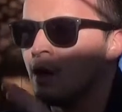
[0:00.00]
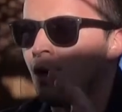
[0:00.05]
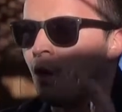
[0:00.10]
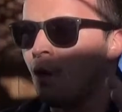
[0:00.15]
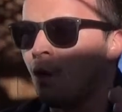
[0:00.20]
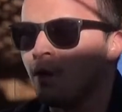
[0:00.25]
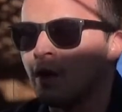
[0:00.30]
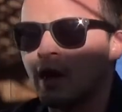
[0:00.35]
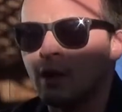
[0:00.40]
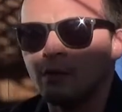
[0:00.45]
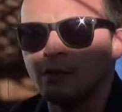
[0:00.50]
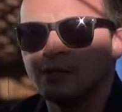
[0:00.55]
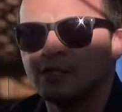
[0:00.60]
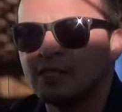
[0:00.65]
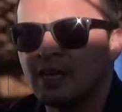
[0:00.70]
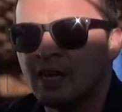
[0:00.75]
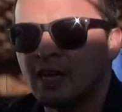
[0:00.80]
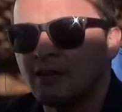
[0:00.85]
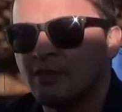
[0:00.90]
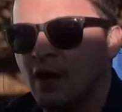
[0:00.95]
All I would
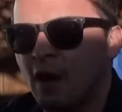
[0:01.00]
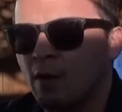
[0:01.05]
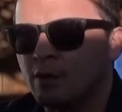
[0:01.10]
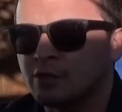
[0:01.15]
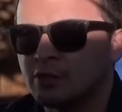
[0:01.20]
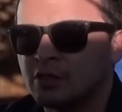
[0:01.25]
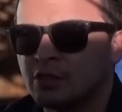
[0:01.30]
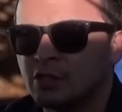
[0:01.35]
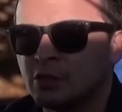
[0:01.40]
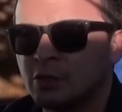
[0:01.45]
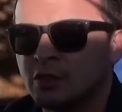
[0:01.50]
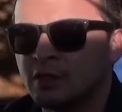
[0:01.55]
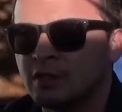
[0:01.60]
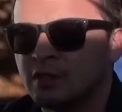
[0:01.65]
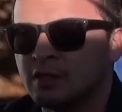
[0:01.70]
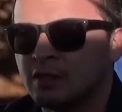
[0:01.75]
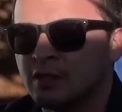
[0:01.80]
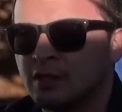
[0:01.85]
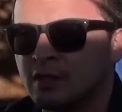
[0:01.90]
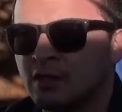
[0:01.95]
say if I was a
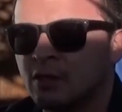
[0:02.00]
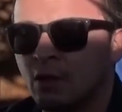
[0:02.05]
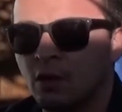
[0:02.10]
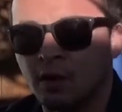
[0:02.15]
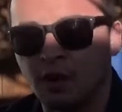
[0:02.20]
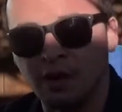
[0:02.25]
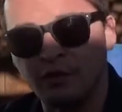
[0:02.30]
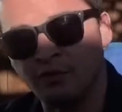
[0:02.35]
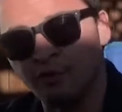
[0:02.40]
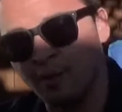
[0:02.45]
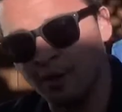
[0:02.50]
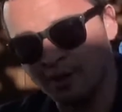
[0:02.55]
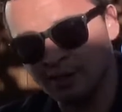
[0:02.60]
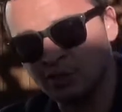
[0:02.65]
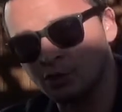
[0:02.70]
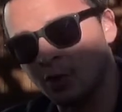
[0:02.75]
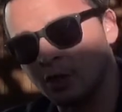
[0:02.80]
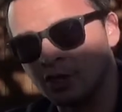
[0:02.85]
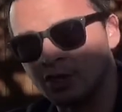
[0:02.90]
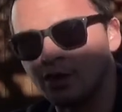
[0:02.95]
student, you know, and if my
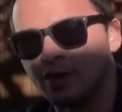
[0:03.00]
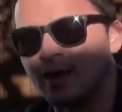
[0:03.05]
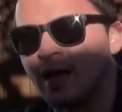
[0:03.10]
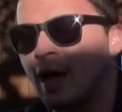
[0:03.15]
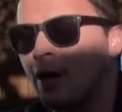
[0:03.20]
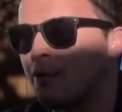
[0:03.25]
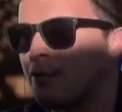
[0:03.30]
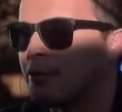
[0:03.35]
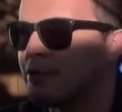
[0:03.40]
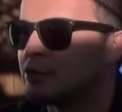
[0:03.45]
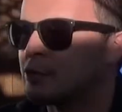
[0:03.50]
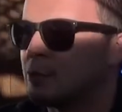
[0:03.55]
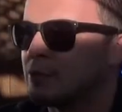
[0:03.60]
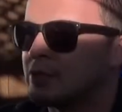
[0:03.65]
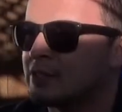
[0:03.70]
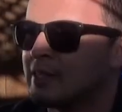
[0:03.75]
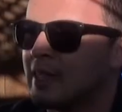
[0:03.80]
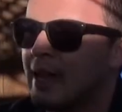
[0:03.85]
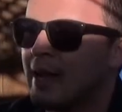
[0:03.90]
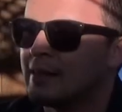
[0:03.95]
instructor allowed this,
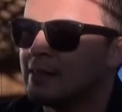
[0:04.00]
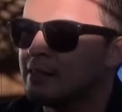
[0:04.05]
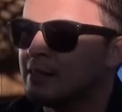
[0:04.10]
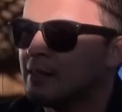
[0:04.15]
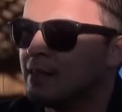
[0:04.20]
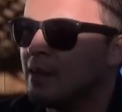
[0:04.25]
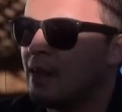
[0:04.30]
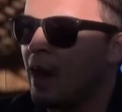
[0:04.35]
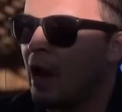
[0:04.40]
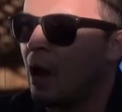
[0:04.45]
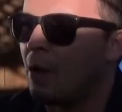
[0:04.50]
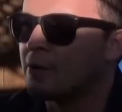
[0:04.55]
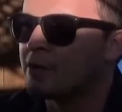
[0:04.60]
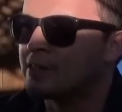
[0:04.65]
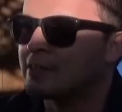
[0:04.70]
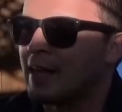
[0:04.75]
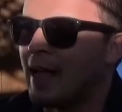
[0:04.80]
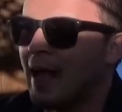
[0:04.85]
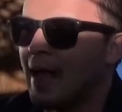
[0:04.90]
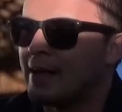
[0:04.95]
was that I would
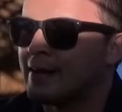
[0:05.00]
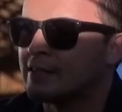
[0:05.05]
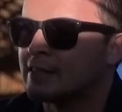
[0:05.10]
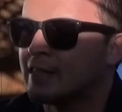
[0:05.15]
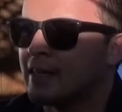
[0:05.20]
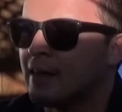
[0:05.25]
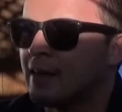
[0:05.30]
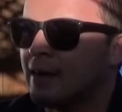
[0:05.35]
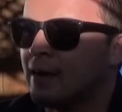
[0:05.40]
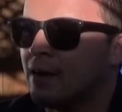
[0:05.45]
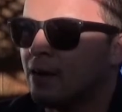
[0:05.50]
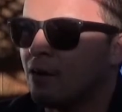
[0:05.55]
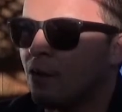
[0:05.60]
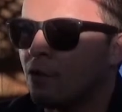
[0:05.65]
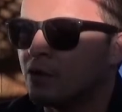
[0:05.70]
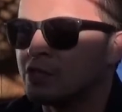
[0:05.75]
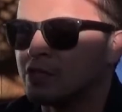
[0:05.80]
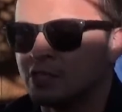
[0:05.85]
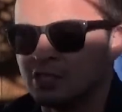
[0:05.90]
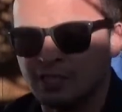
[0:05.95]
just ask
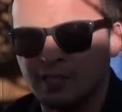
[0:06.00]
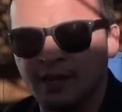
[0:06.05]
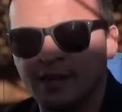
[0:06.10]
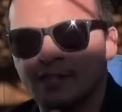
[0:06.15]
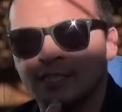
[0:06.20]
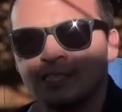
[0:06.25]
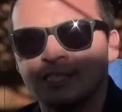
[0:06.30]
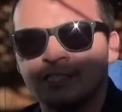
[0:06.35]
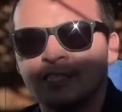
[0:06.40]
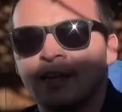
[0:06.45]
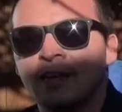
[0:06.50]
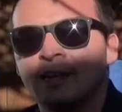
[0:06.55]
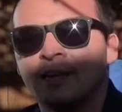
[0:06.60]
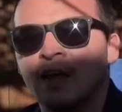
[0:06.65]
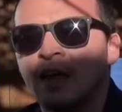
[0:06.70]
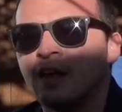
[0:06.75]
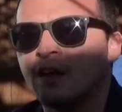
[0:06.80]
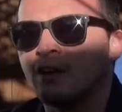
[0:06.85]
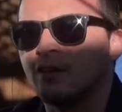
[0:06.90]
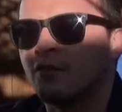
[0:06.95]
or just kind of state
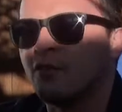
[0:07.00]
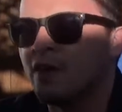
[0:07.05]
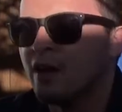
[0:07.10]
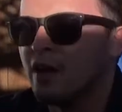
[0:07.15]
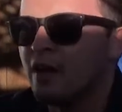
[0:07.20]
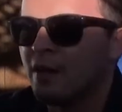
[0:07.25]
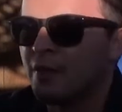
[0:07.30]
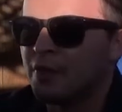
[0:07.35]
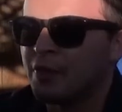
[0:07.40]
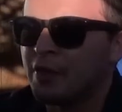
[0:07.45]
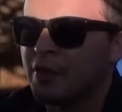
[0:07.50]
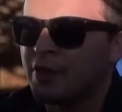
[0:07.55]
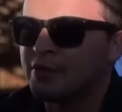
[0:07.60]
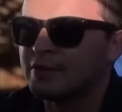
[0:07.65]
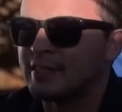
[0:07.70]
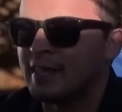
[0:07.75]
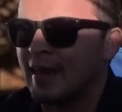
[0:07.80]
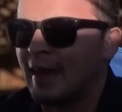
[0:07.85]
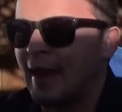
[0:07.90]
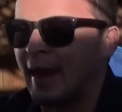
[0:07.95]
if
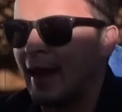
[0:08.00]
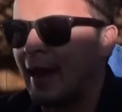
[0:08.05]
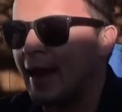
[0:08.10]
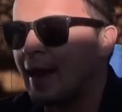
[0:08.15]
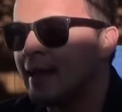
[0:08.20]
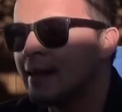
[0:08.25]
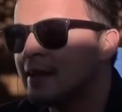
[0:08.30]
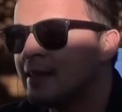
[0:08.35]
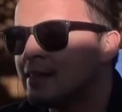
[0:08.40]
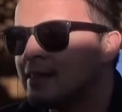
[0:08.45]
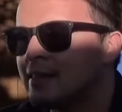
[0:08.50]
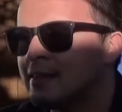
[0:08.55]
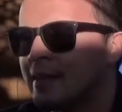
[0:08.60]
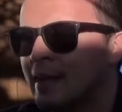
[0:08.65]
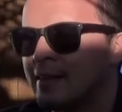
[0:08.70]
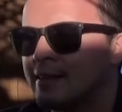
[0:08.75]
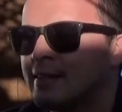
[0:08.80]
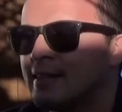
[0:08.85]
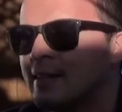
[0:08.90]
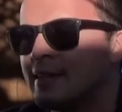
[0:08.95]
there's anything
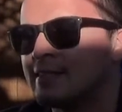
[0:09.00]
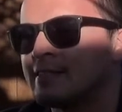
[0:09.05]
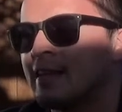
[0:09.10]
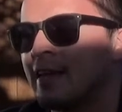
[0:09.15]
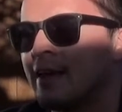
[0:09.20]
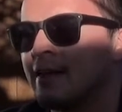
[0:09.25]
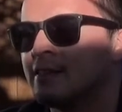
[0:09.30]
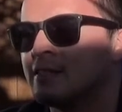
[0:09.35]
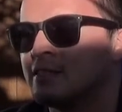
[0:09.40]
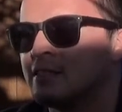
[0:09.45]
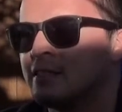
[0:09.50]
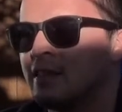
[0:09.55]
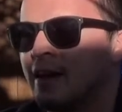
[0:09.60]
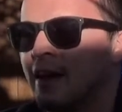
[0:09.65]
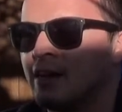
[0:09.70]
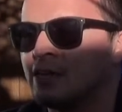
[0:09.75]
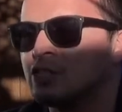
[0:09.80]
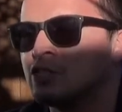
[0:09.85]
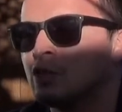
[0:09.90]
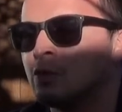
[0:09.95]
that dictates that
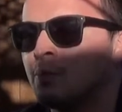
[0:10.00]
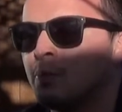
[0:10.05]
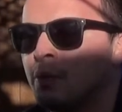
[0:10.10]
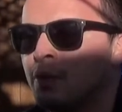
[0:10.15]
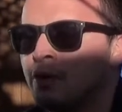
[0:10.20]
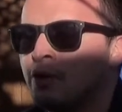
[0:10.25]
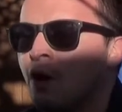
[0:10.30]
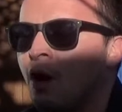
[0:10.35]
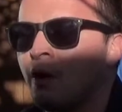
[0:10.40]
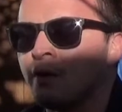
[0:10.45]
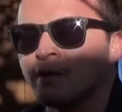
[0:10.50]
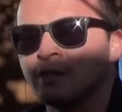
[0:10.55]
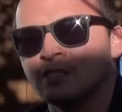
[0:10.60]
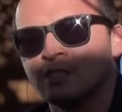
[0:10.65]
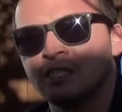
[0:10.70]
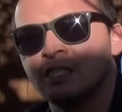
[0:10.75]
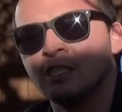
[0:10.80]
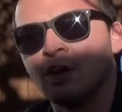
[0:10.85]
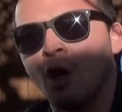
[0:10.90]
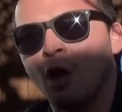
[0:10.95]
I should put on a
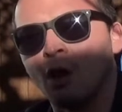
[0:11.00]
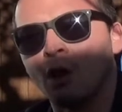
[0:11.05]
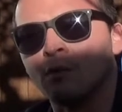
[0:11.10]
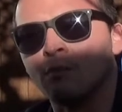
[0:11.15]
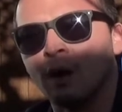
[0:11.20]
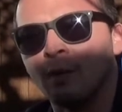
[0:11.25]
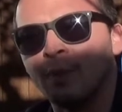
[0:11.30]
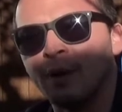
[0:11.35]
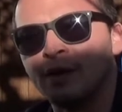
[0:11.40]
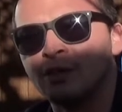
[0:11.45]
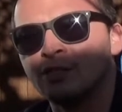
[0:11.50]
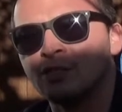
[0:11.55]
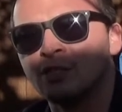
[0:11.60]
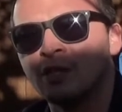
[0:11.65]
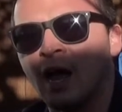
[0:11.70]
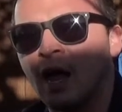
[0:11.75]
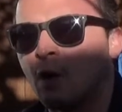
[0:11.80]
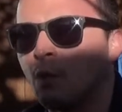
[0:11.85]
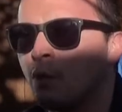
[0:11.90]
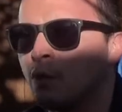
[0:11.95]
C-collar on my
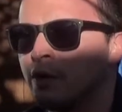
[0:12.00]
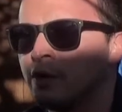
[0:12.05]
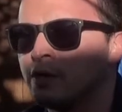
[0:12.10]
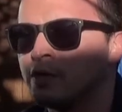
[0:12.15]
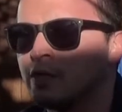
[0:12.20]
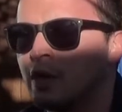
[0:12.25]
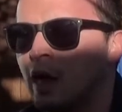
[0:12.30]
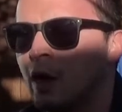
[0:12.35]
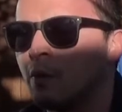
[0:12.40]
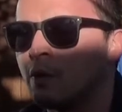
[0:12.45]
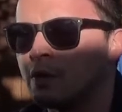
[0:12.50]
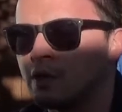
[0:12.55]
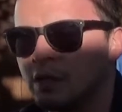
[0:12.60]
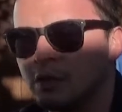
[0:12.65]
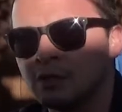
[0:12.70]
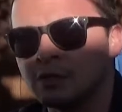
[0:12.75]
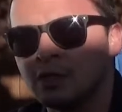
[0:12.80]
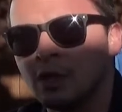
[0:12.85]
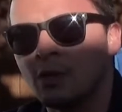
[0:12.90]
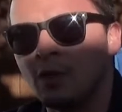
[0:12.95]
patient, I would
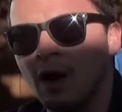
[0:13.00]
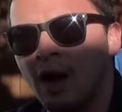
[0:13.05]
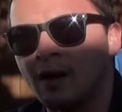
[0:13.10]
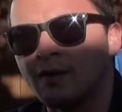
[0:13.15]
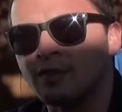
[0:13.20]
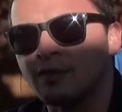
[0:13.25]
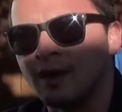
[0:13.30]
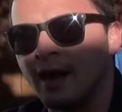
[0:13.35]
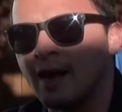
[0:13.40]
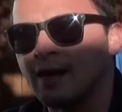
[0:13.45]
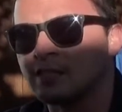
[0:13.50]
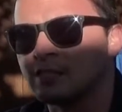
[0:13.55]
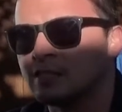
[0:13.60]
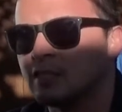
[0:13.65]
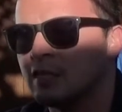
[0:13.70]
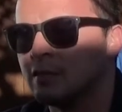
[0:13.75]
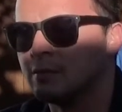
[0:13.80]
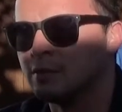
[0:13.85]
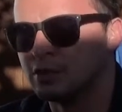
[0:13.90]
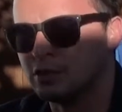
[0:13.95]
do so after
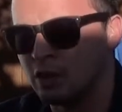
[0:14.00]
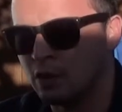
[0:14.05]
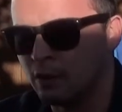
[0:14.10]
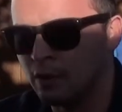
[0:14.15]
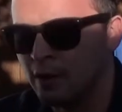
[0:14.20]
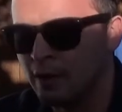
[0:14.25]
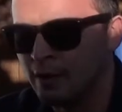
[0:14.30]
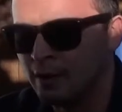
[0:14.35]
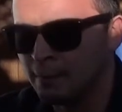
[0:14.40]
asking them. So